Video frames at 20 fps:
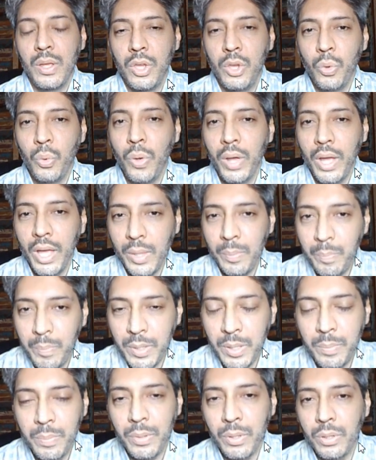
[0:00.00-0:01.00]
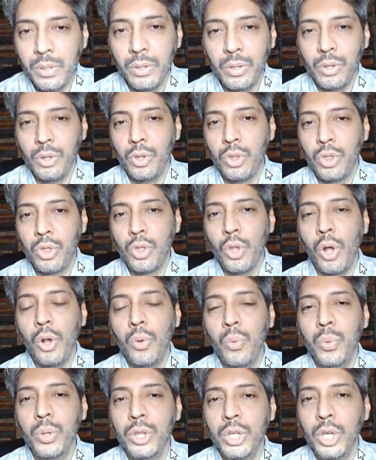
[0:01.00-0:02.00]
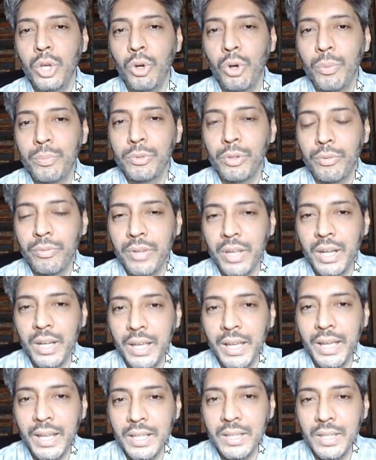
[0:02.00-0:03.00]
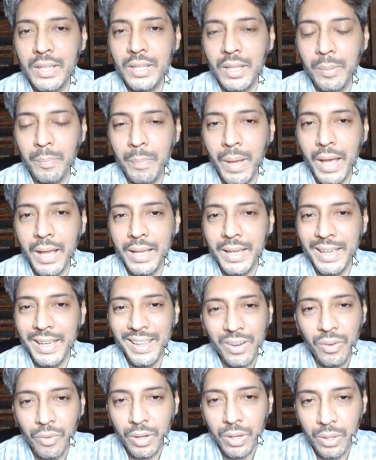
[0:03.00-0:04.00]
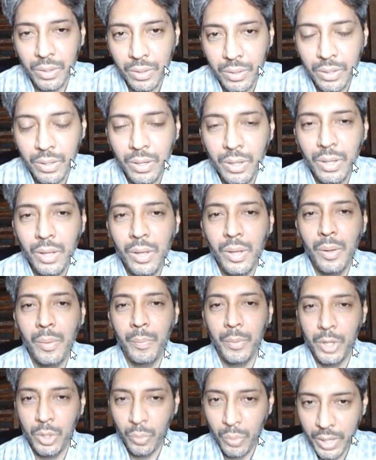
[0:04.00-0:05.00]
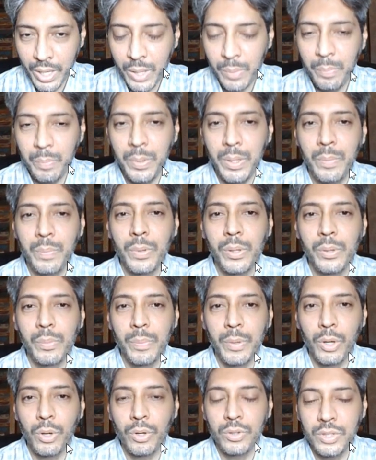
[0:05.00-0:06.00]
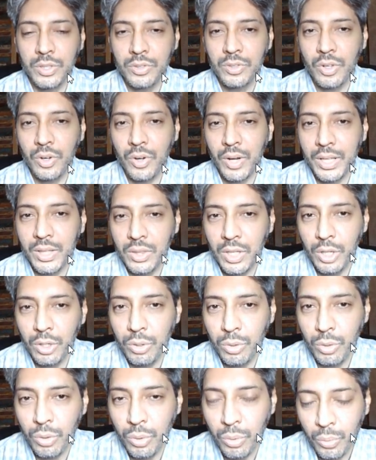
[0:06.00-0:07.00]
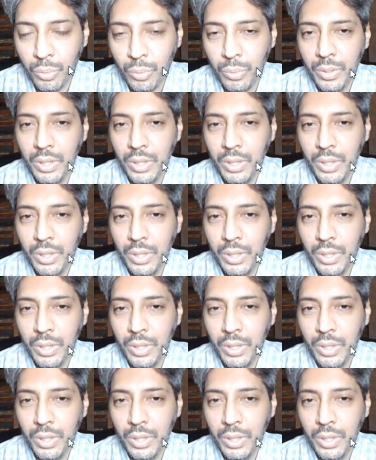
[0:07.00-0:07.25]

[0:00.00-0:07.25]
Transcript: you help people not with the hopes of getting anything back in return. But you help people because it's the right thing to do.